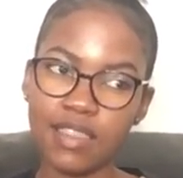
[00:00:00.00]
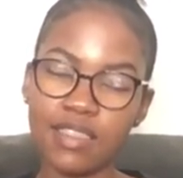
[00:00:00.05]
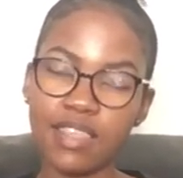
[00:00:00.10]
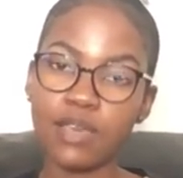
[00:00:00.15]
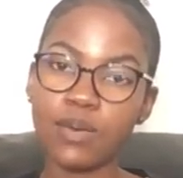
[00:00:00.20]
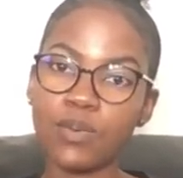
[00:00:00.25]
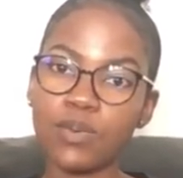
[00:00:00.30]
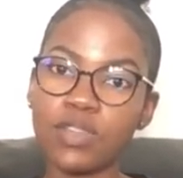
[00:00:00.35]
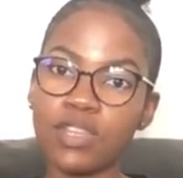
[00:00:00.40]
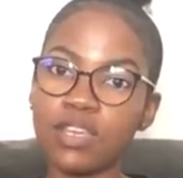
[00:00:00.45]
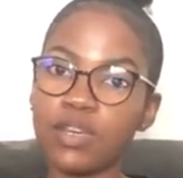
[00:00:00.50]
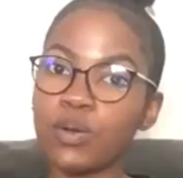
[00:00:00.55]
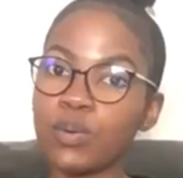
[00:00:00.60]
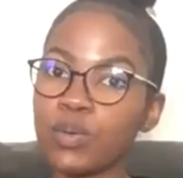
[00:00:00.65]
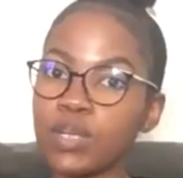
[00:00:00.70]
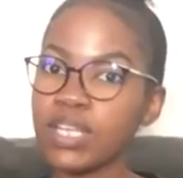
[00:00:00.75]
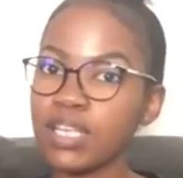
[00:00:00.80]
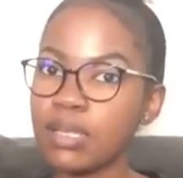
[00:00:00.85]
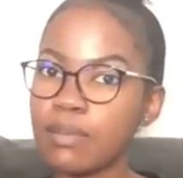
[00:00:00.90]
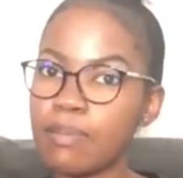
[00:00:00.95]
They were the
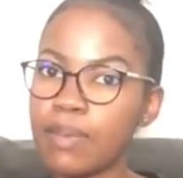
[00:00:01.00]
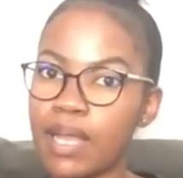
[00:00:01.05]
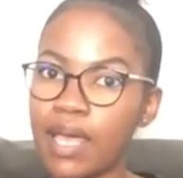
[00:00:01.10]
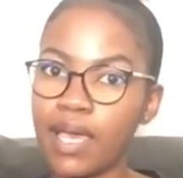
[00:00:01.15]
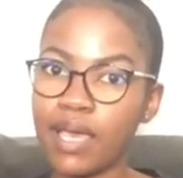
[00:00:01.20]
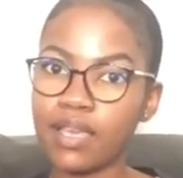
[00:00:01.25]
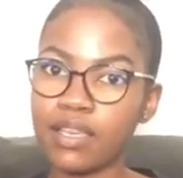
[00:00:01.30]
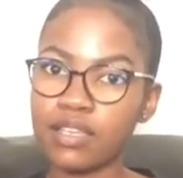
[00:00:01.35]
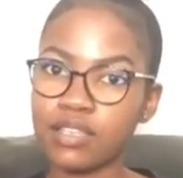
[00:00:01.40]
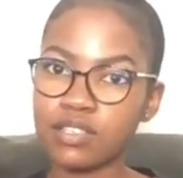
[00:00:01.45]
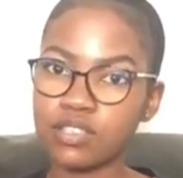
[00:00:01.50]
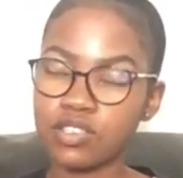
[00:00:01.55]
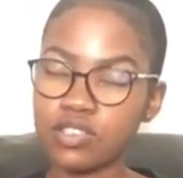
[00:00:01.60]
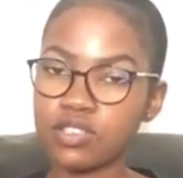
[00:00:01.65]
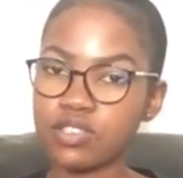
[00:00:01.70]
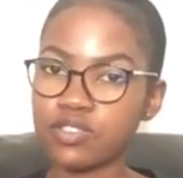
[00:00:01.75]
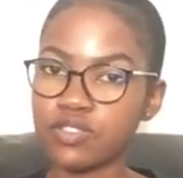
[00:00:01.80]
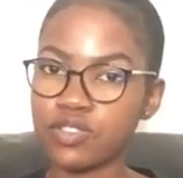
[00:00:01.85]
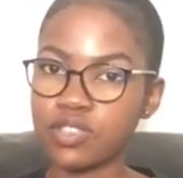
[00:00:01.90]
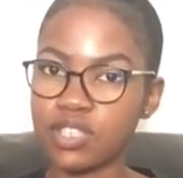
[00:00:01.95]
only black
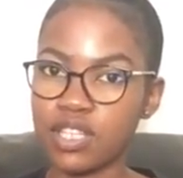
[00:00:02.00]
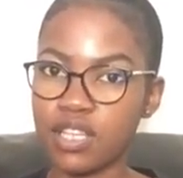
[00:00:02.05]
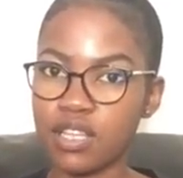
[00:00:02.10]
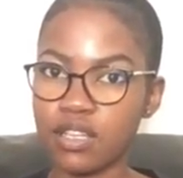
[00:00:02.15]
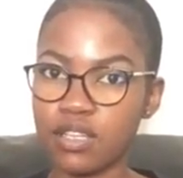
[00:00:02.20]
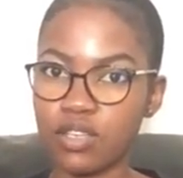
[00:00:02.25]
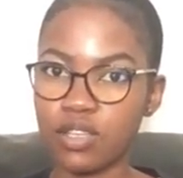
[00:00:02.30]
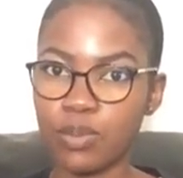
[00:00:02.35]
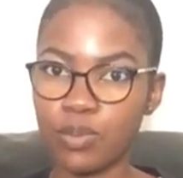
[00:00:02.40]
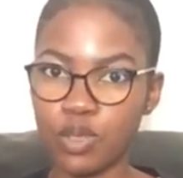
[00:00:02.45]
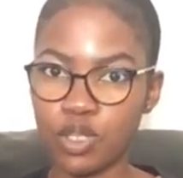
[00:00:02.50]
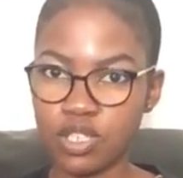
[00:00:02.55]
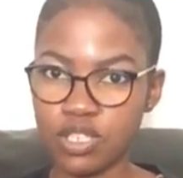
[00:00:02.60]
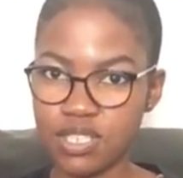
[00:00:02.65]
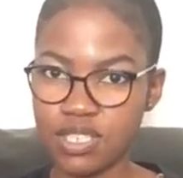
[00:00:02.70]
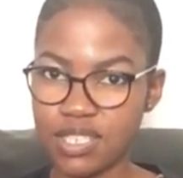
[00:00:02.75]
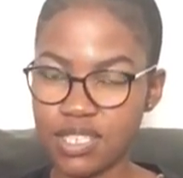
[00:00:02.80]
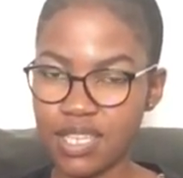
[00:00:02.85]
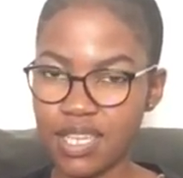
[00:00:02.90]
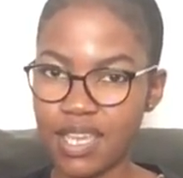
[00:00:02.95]
children in the
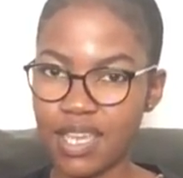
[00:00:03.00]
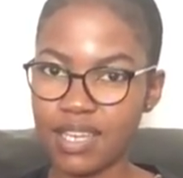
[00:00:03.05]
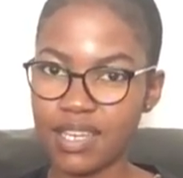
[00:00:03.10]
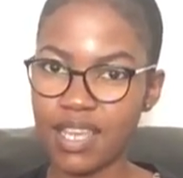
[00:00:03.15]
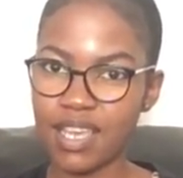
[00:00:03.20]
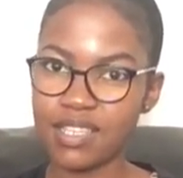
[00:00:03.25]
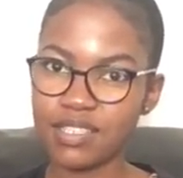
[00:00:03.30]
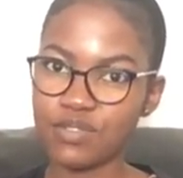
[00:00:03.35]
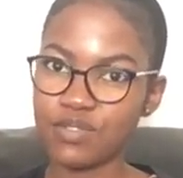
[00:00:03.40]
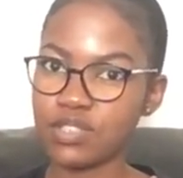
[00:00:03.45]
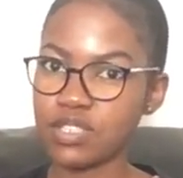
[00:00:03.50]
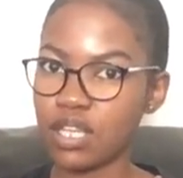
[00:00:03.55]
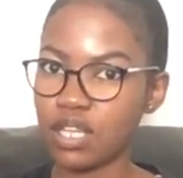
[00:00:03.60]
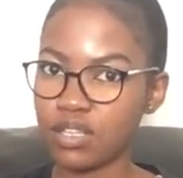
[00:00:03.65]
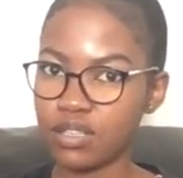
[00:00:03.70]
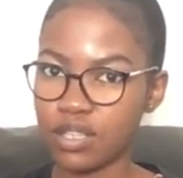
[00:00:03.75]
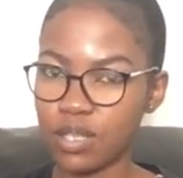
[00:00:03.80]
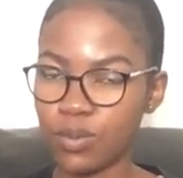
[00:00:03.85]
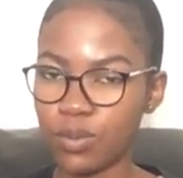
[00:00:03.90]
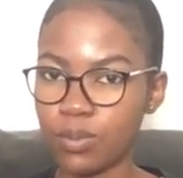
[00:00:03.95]
community, and as a
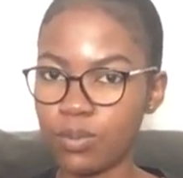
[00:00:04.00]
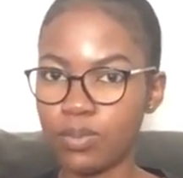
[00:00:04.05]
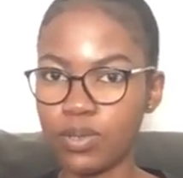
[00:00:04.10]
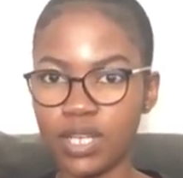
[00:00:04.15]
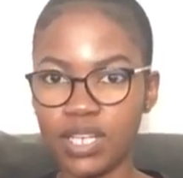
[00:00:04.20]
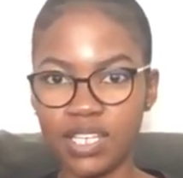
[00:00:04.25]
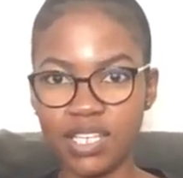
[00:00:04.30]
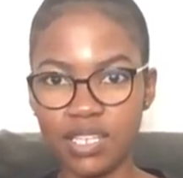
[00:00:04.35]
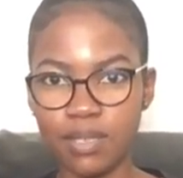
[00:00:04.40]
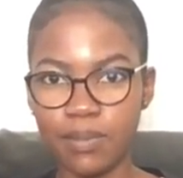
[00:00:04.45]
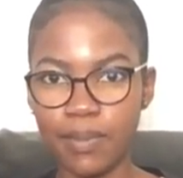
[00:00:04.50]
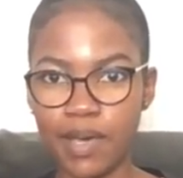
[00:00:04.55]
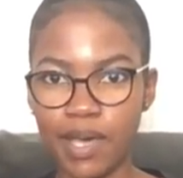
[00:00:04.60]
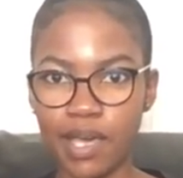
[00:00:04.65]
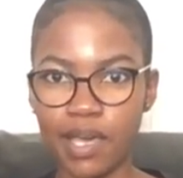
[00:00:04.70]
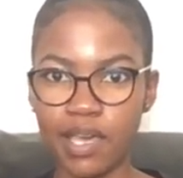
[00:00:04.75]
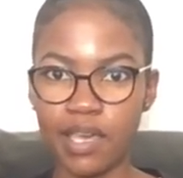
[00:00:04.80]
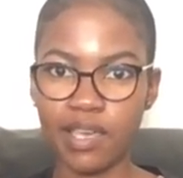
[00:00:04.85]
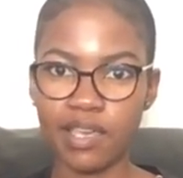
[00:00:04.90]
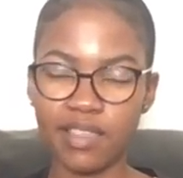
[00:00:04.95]
result they were bullied
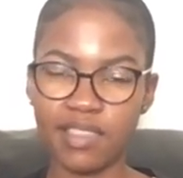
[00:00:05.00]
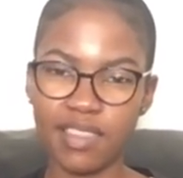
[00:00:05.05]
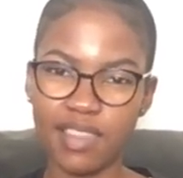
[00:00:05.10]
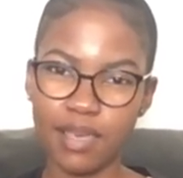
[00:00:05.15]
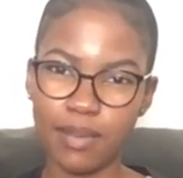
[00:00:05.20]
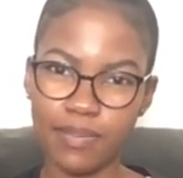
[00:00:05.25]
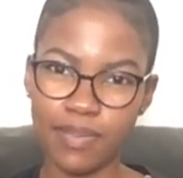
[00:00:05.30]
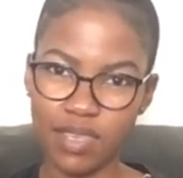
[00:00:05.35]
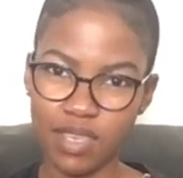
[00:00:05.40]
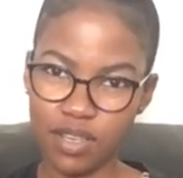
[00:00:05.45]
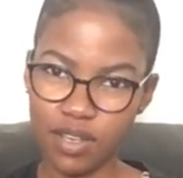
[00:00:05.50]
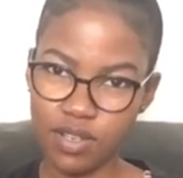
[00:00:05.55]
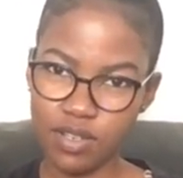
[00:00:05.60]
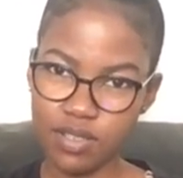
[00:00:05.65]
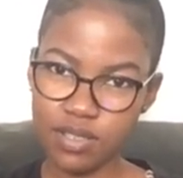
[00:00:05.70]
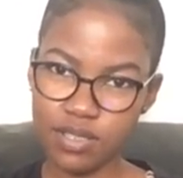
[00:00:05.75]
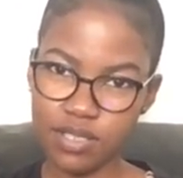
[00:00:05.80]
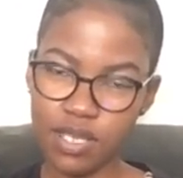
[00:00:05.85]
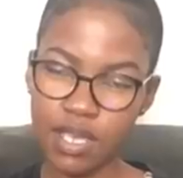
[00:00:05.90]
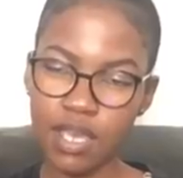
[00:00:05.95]
by their
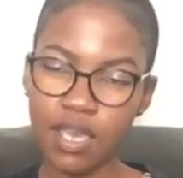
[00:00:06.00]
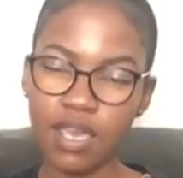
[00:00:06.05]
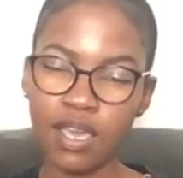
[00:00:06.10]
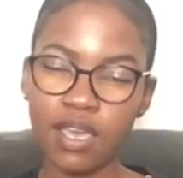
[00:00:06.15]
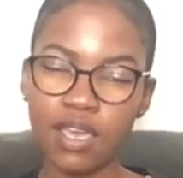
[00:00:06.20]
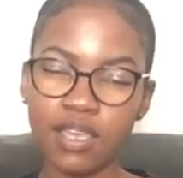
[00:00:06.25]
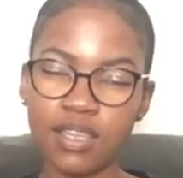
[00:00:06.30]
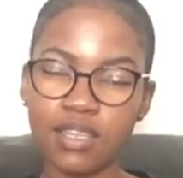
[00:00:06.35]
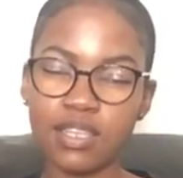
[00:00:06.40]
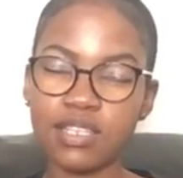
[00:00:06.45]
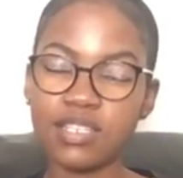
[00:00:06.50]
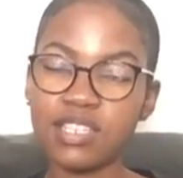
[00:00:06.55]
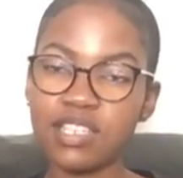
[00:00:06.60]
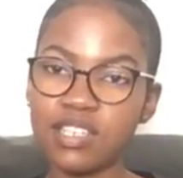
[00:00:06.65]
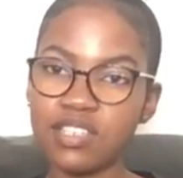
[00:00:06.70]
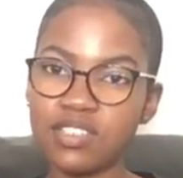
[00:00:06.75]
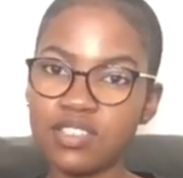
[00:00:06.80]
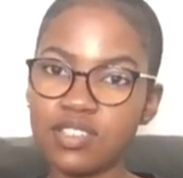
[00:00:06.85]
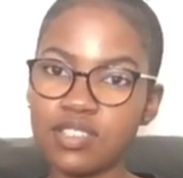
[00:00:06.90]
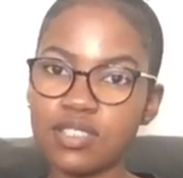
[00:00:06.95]
peers. Their
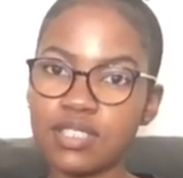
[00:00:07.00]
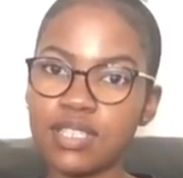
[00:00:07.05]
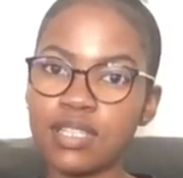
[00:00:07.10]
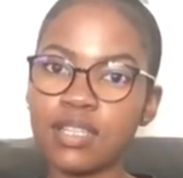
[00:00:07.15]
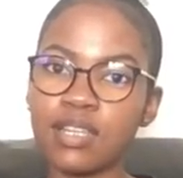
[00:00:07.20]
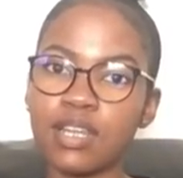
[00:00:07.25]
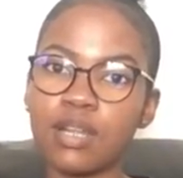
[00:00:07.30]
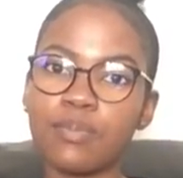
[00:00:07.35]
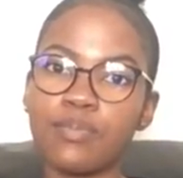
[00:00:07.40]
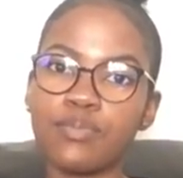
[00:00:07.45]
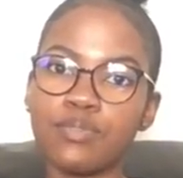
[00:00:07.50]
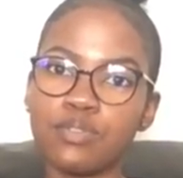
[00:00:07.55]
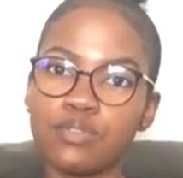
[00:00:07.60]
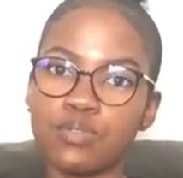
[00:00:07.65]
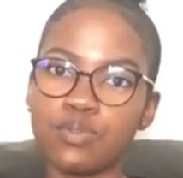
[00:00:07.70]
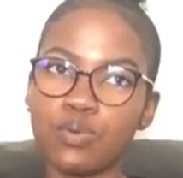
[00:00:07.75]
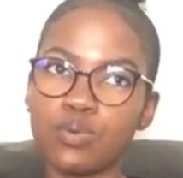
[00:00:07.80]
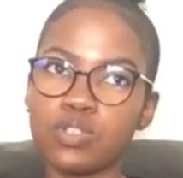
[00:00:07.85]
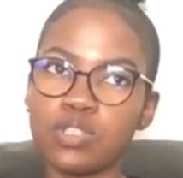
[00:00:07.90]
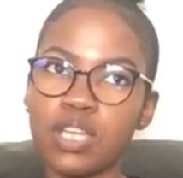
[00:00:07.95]
teachers ended up
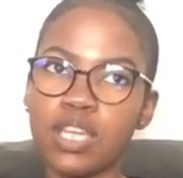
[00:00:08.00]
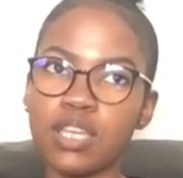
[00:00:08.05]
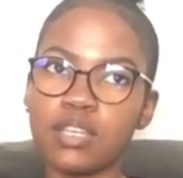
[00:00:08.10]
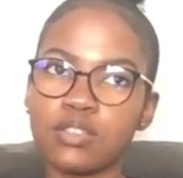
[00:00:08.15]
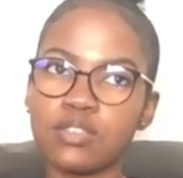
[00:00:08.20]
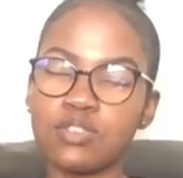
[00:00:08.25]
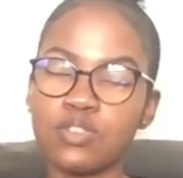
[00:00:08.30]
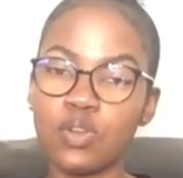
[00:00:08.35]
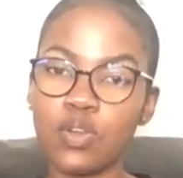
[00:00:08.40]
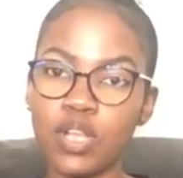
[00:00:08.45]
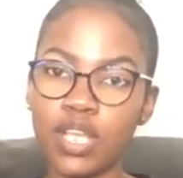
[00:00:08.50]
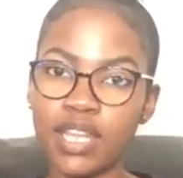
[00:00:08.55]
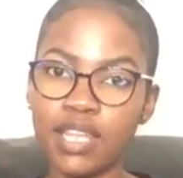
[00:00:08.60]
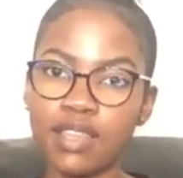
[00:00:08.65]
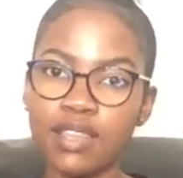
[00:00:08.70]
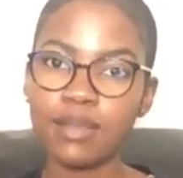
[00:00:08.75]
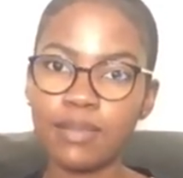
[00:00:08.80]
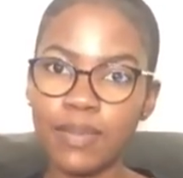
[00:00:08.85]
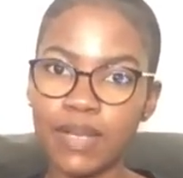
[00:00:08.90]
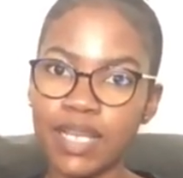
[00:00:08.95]
resorting to
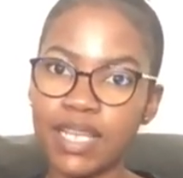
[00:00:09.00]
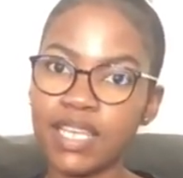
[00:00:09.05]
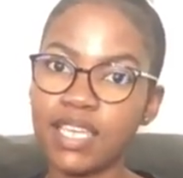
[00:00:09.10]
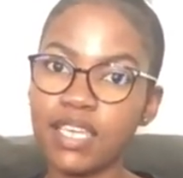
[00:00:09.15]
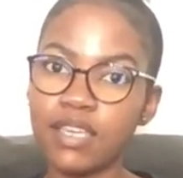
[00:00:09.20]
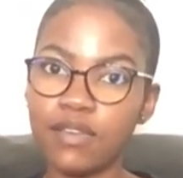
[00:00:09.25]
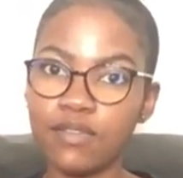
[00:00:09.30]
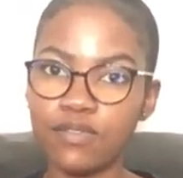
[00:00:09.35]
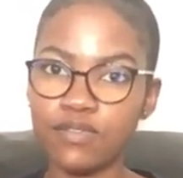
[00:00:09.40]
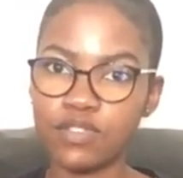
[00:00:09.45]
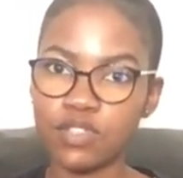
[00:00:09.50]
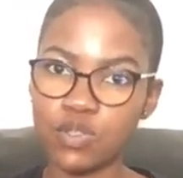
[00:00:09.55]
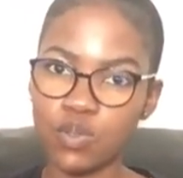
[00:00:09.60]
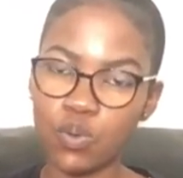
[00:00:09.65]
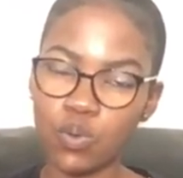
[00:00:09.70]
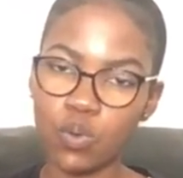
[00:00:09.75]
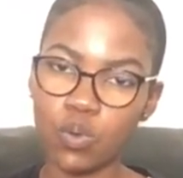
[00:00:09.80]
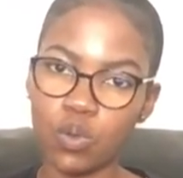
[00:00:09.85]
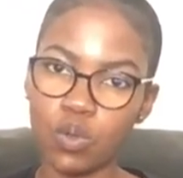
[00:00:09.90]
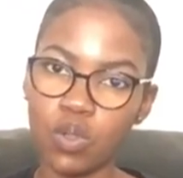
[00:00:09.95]
letting them leave
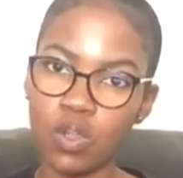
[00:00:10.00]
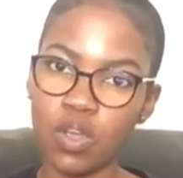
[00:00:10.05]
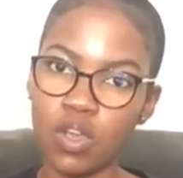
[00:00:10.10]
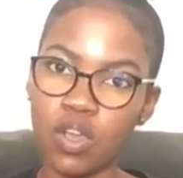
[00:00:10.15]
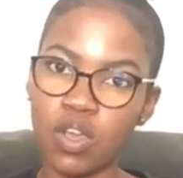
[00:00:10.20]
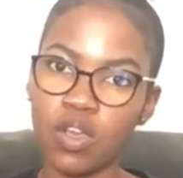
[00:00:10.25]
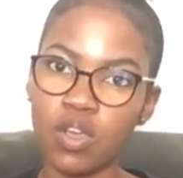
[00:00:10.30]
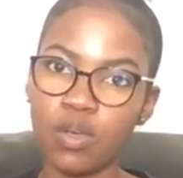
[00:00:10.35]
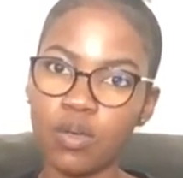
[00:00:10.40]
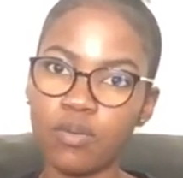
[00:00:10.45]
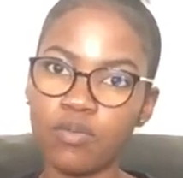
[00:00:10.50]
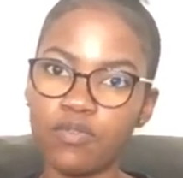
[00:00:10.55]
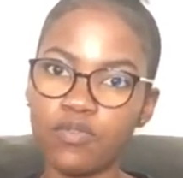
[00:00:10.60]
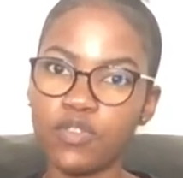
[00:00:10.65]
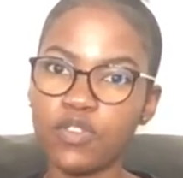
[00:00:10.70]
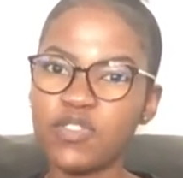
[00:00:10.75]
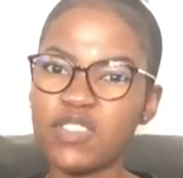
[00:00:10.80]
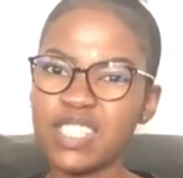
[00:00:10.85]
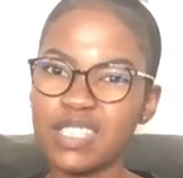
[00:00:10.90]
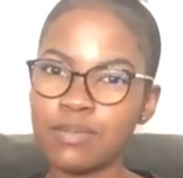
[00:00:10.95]
school
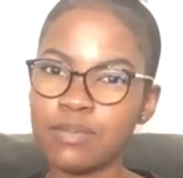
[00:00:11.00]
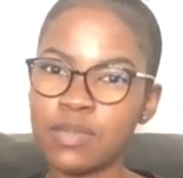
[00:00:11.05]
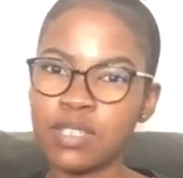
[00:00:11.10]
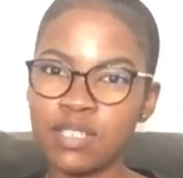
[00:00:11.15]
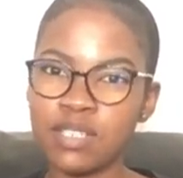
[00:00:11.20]
15